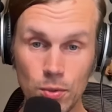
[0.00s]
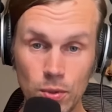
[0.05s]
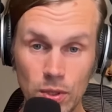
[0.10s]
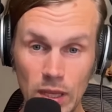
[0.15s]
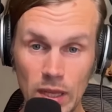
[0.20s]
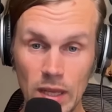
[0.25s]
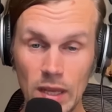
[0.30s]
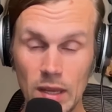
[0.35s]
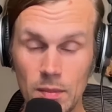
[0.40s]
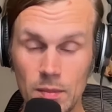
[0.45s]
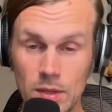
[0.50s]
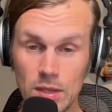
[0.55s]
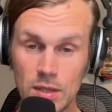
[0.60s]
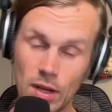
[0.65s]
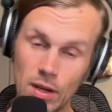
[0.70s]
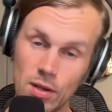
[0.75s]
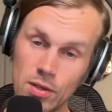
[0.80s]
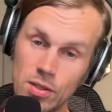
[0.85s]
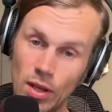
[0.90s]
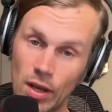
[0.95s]
teams.
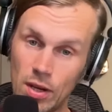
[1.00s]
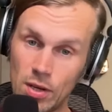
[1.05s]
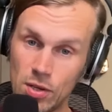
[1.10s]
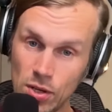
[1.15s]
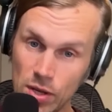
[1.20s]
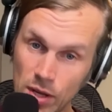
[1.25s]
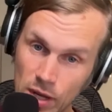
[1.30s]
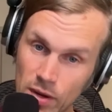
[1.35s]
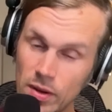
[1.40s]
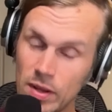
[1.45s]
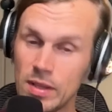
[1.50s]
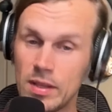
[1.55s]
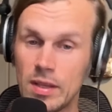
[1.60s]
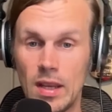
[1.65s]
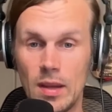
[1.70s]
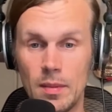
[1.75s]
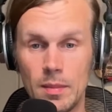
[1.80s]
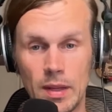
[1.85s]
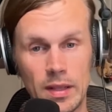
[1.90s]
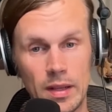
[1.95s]
There's the engineering
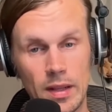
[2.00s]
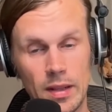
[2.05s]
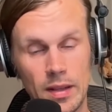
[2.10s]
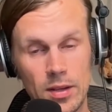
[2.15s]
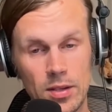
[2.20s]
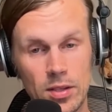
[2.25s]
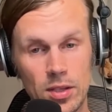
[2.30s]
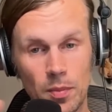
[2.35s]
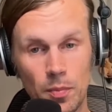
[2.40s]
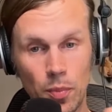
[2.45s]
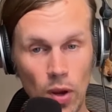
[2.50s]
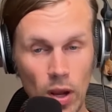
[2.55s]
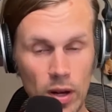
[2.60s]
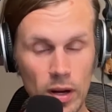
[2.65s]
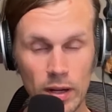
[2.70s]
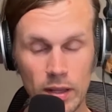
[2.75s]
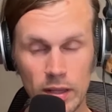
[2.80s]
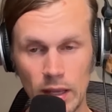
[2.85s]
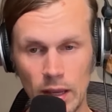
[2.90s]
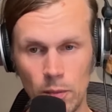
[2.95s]
team and then there's the
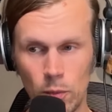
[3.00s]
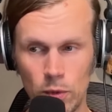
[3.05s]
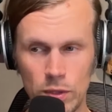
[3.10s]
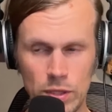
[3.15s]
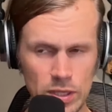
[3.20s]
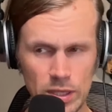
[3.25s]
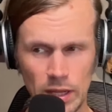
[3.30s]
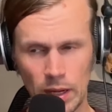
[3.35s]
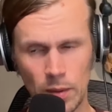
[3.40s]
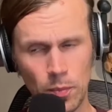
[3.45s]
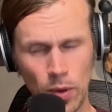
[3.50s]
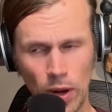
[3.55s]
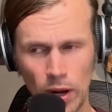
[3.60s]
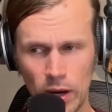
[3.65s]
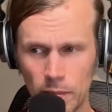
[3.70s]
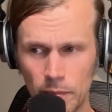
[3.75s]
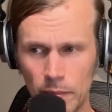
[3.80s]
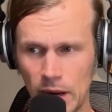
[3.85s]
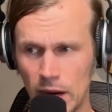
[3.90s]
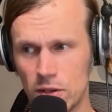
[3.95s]
product team, which is like
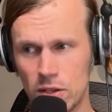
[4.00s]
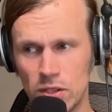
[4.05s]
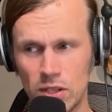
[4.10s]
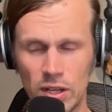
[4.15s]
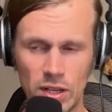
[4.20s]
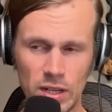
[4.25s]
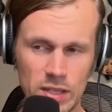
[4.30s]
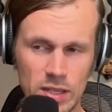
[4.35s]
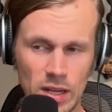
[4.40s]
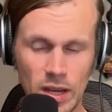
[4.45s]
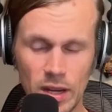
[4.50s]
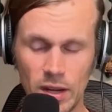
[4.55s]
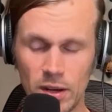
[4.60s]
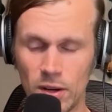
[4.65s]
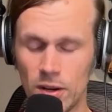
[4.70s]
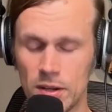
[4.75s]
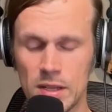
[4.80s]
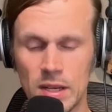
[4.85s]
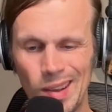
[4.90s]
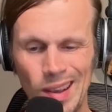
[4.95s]
product managers and
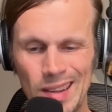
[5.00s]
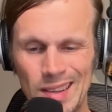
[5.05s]
designers.